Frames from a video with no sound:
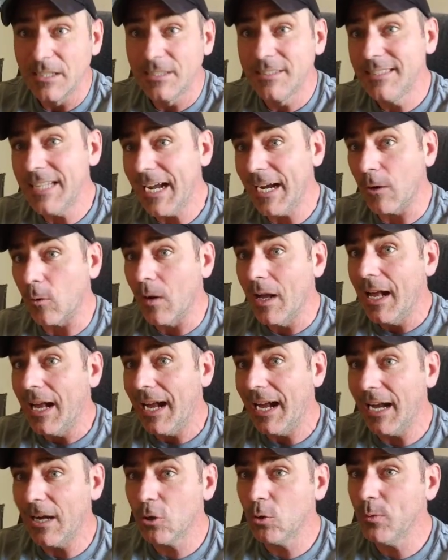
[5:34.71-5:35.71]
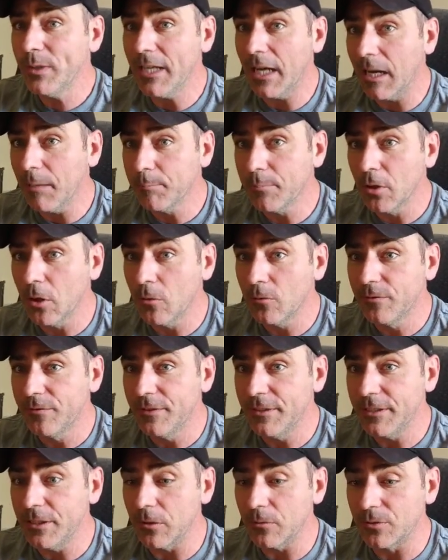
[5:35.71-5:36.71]
Now, how do we upload
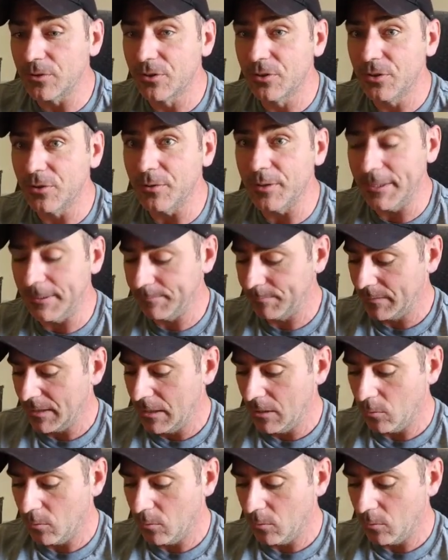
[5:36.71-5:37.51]
videos to it?